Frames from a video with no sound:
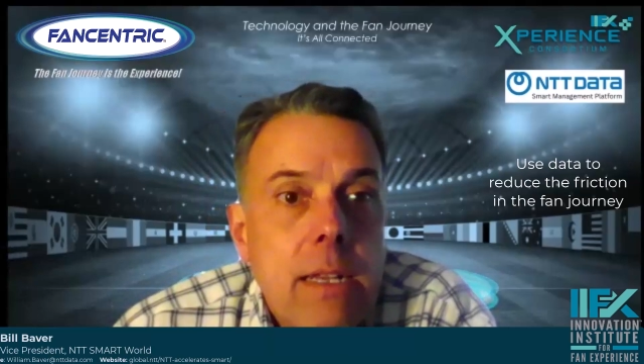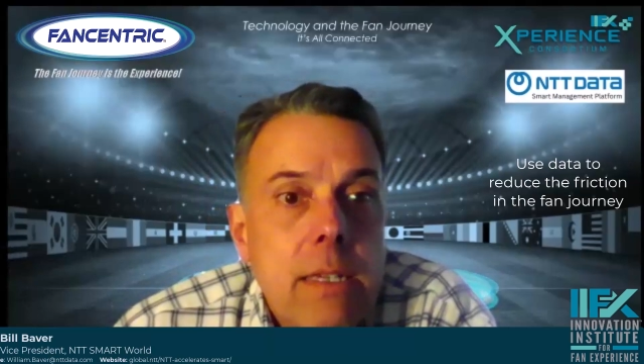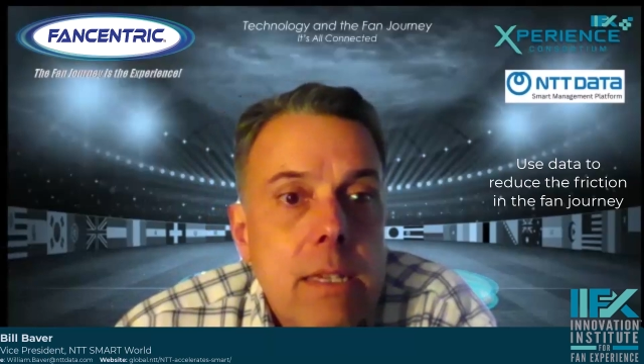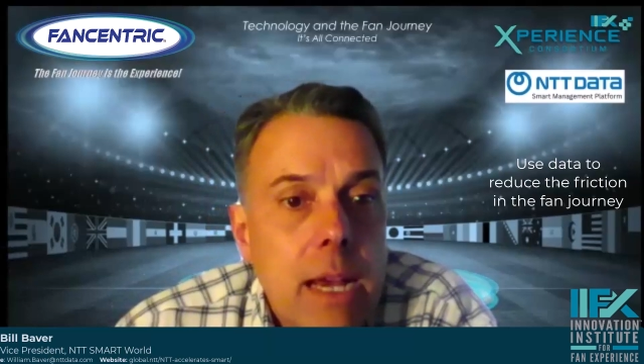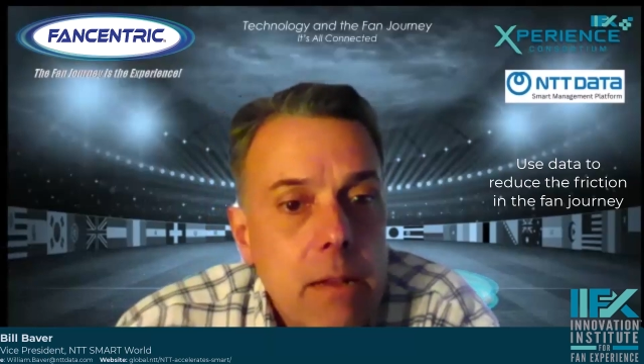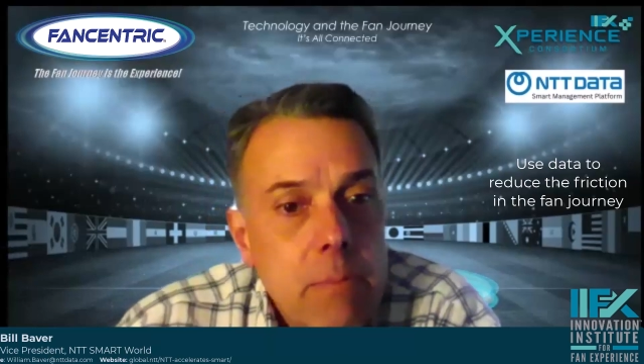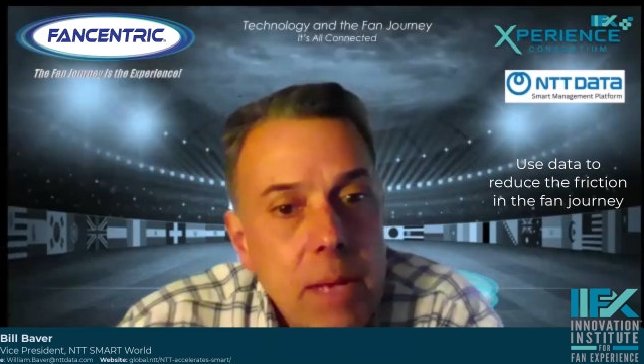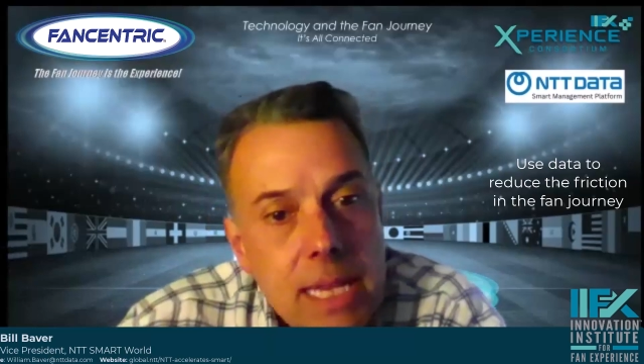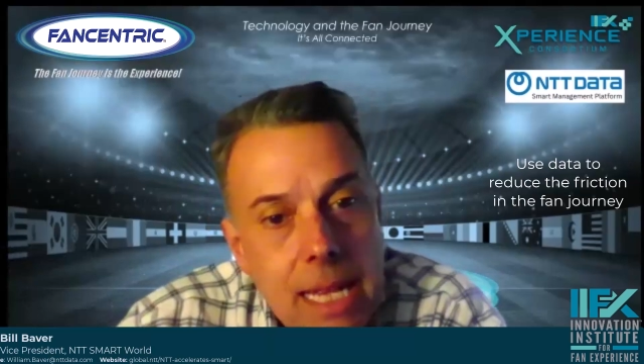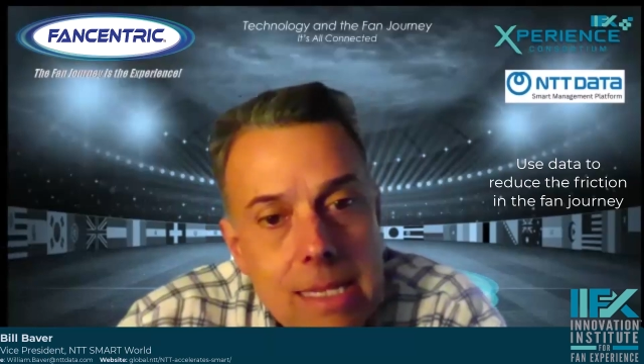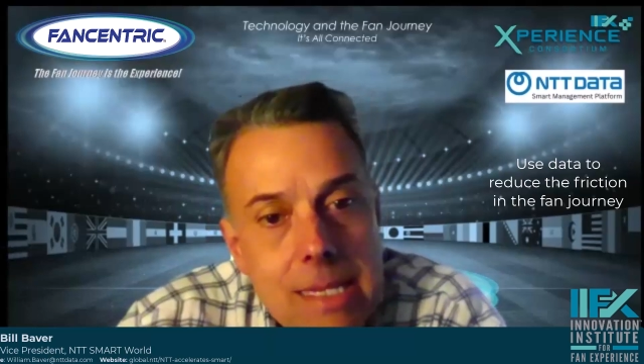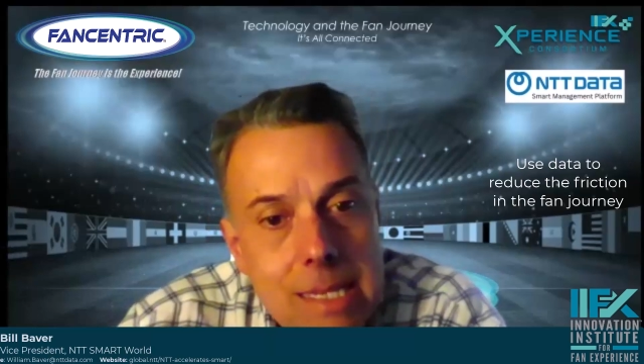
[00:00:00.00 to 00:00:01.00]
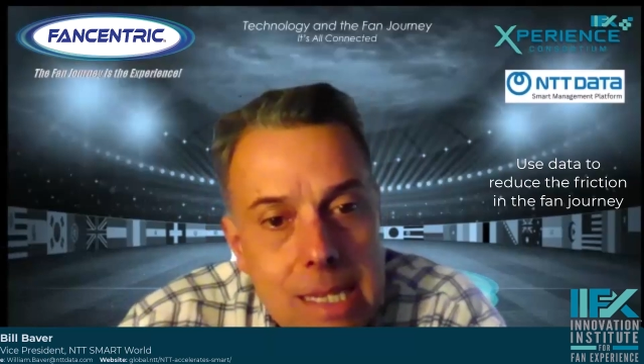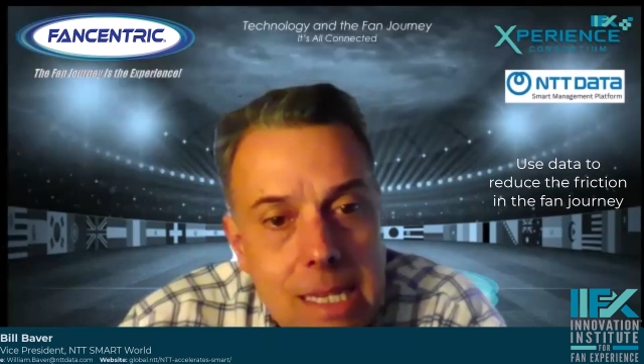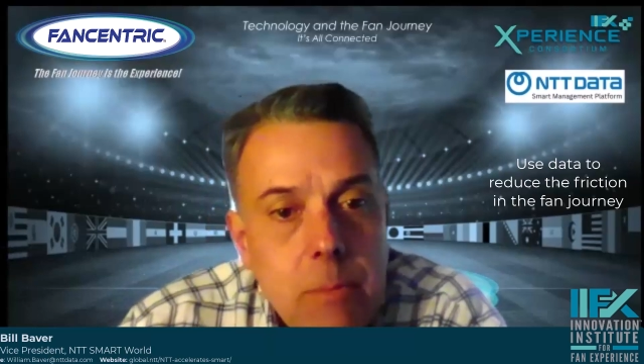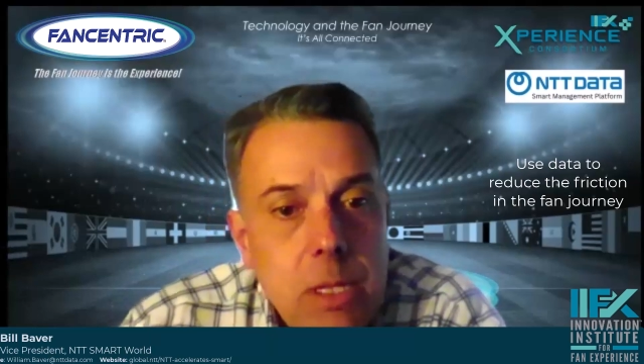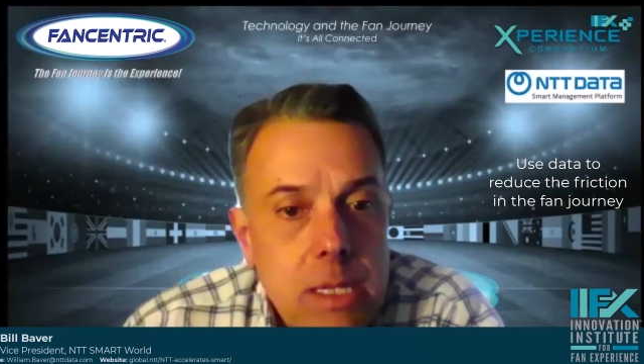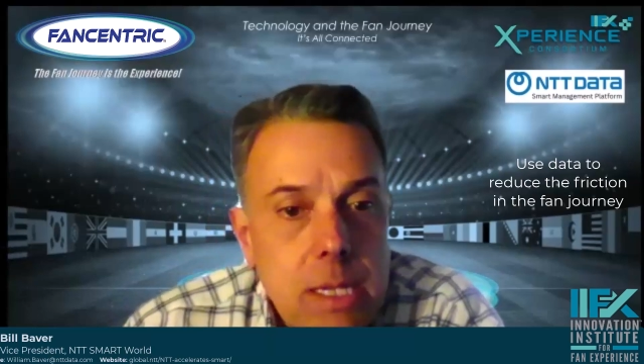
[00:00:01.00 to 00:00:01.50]
is how to make that
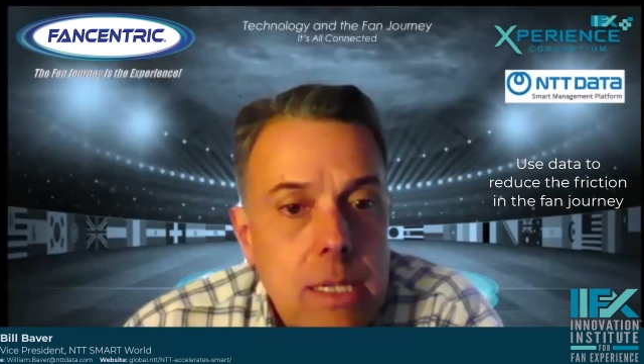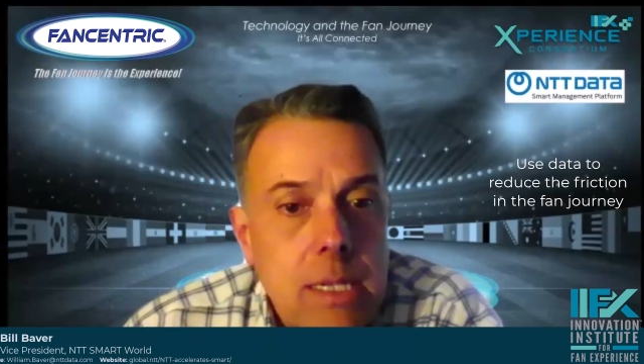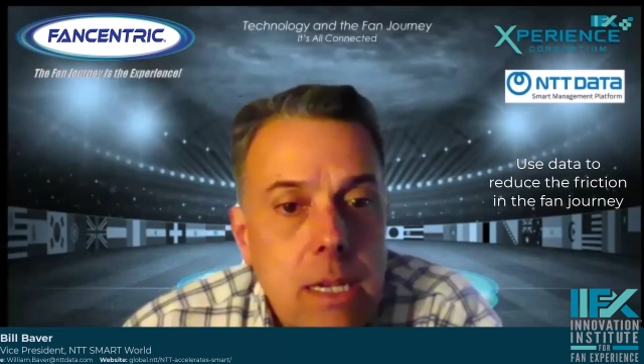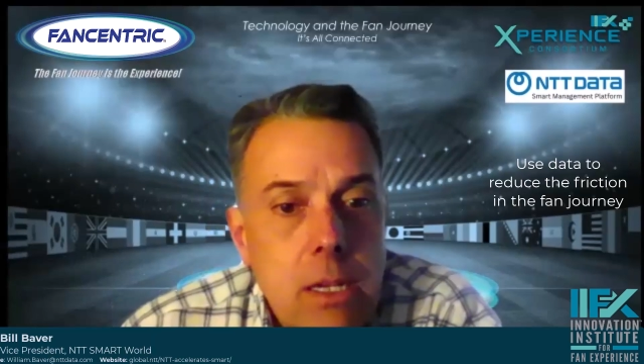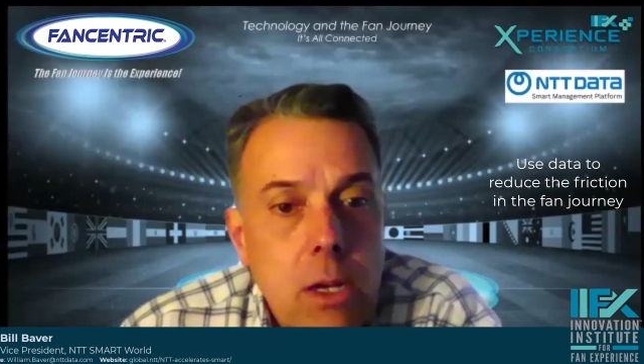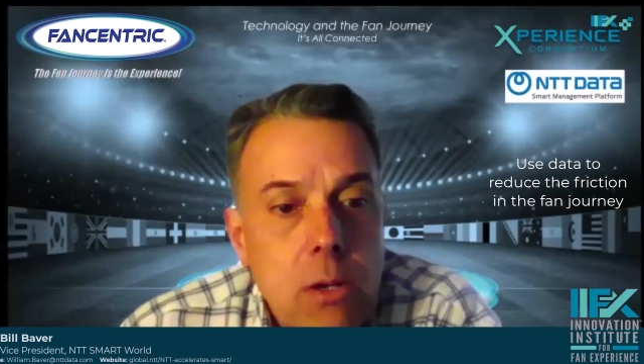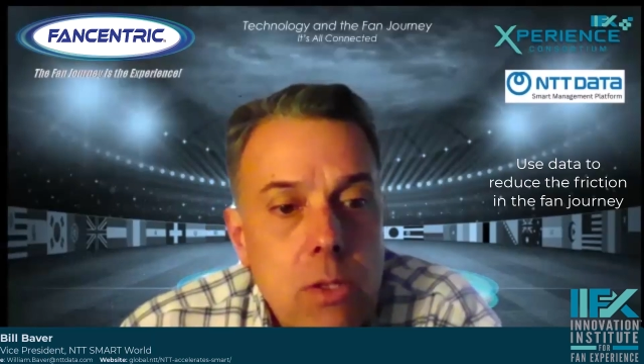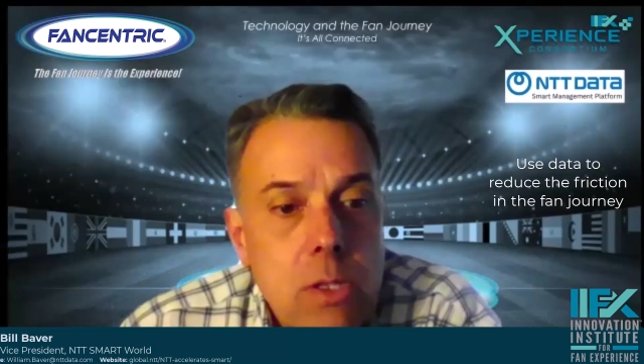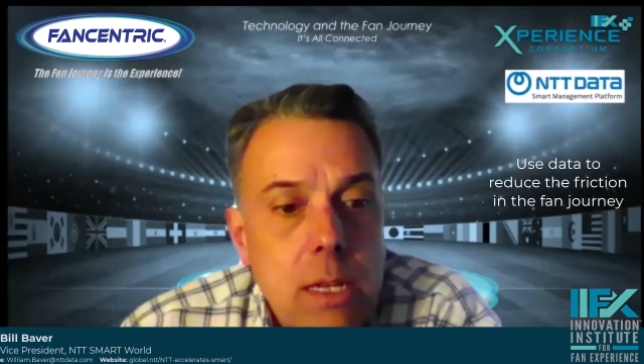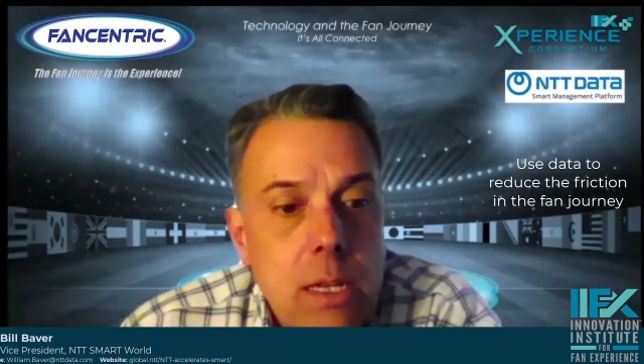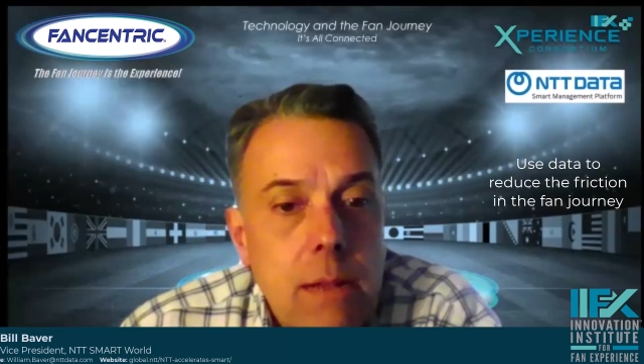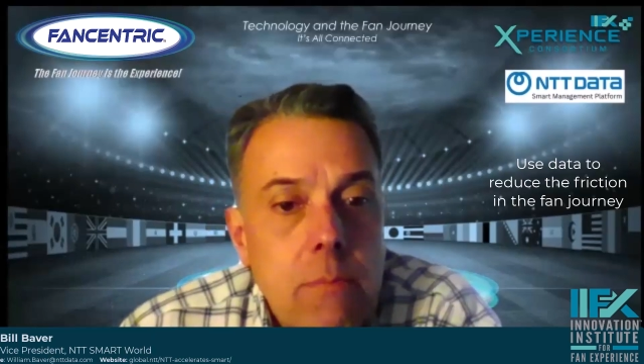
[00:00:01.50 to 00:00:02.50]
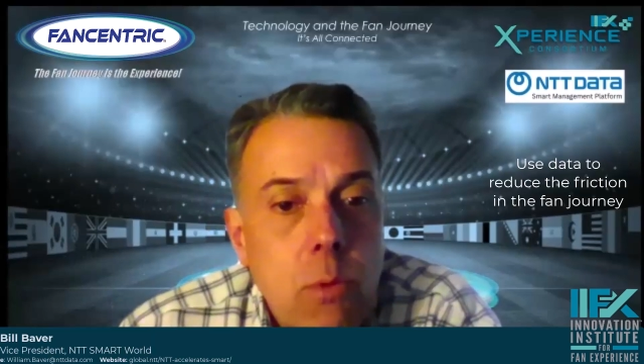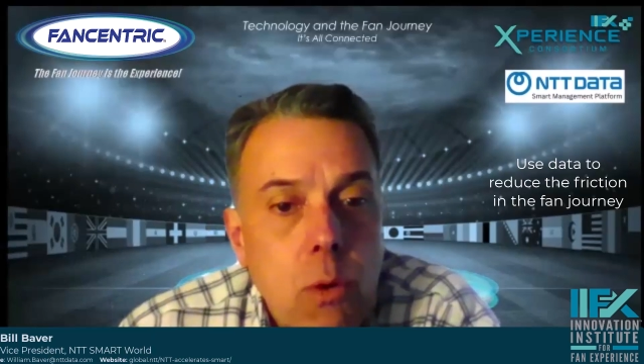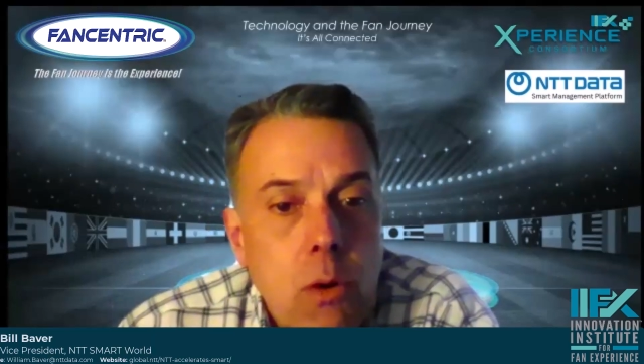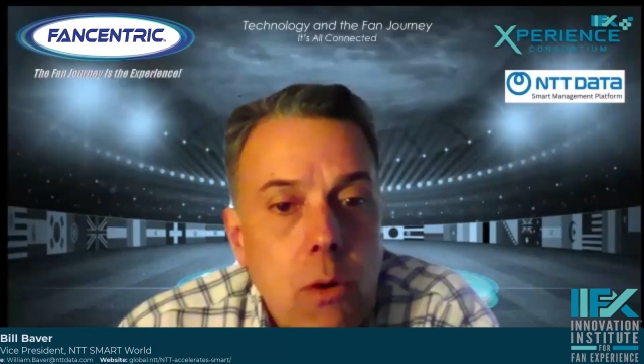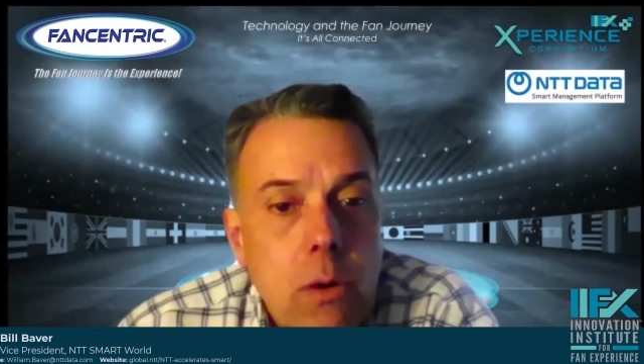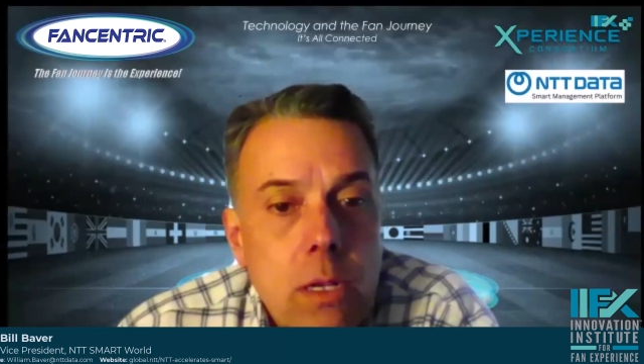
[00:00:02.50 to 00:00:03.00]
seamless as it goes and
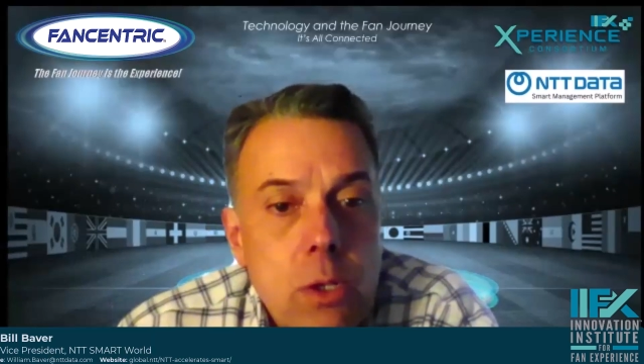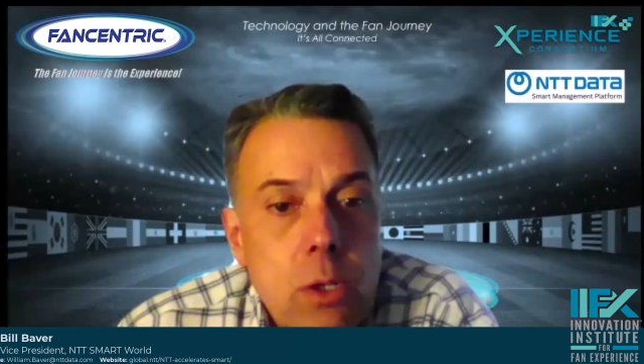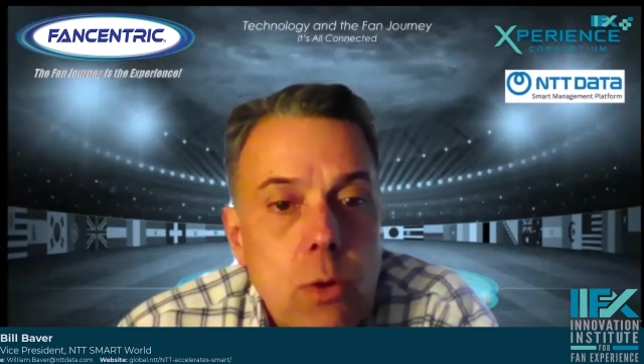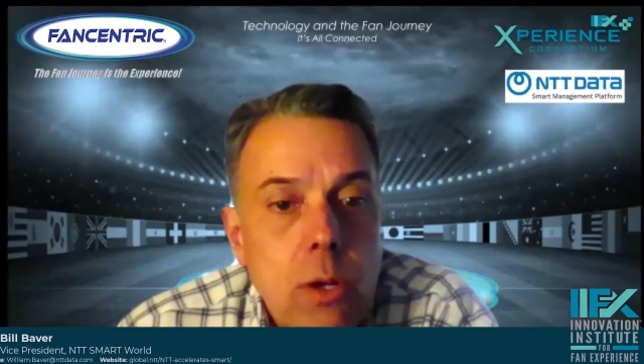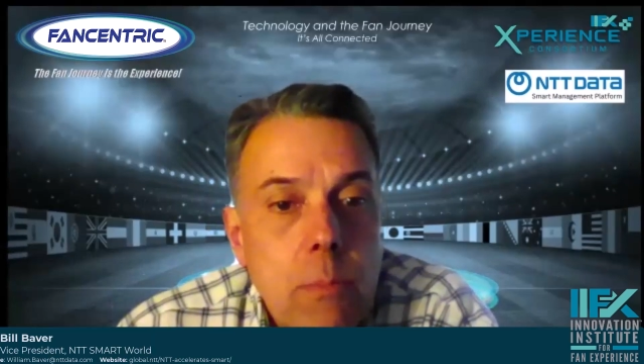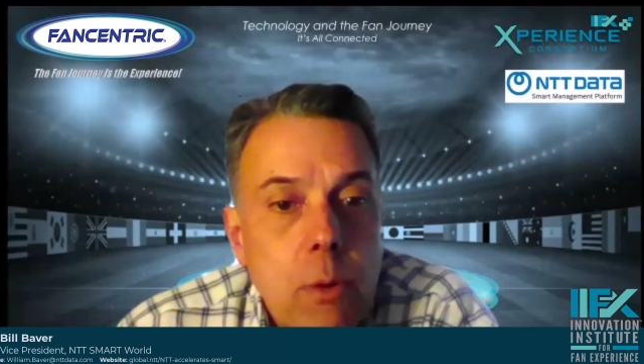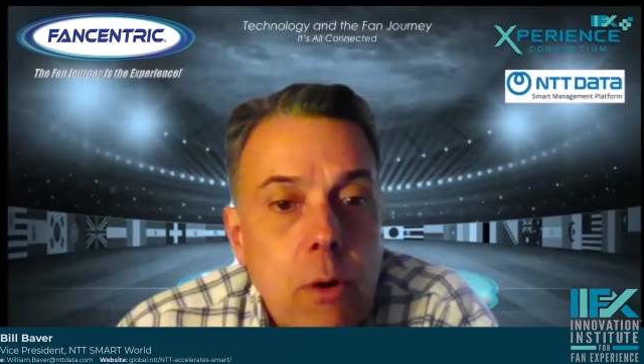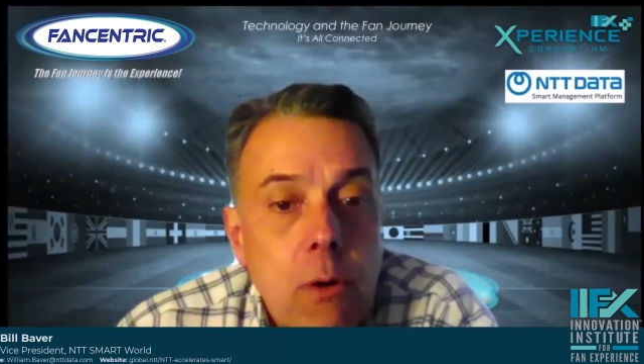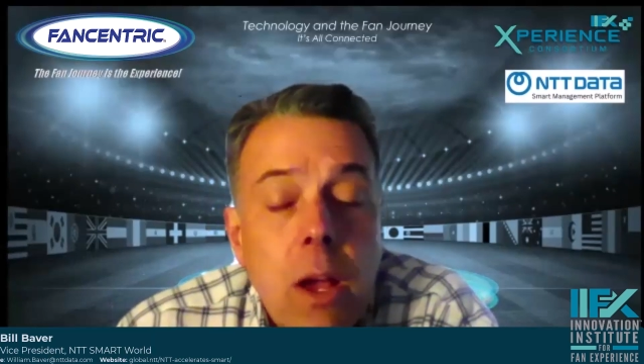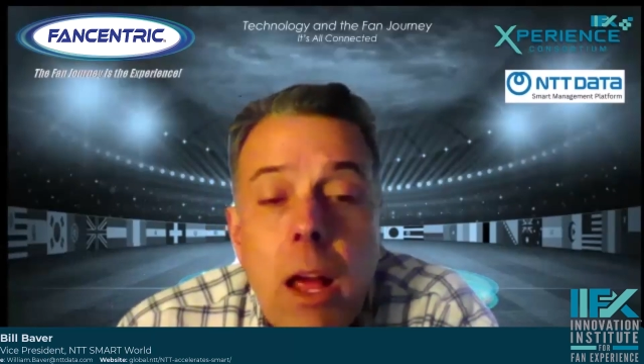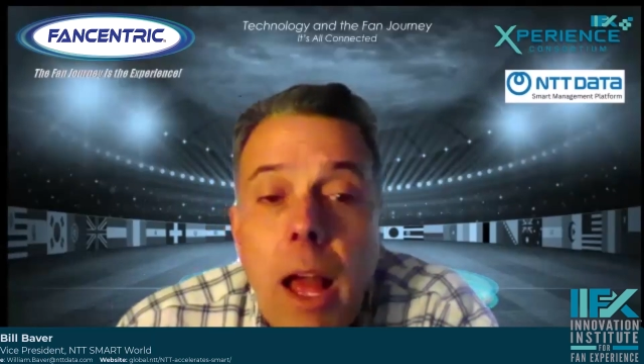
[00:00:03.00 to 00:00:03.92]
more enjoyable,